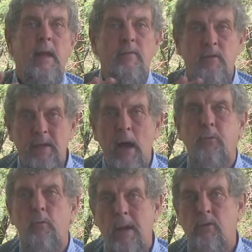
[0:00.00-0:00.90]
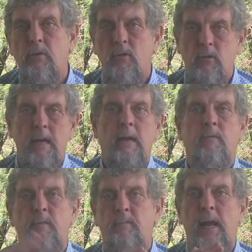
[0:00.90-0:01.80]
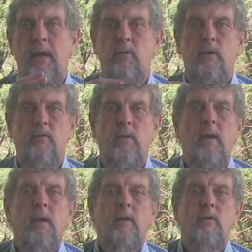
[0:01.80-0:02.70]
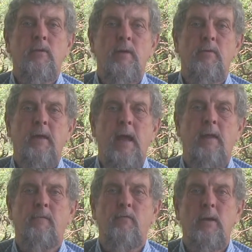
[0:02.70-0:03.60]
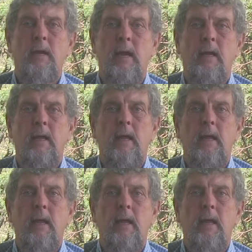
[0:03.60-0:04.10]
And the southwestern states from Texas to Southern California